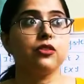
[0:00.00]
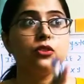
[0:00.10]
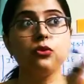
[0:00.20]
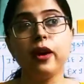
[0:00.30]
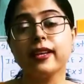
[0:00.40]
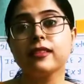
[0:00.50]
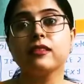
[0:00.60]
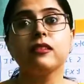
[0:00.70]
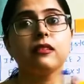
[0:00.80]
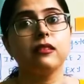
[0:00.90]
it to
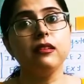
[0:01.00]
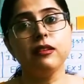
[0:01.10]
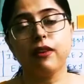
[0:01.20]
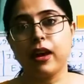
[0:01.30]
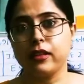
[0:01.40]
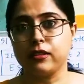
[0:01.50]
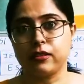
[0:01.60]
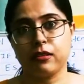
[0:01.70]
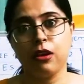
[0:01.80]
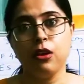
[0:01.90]
external device.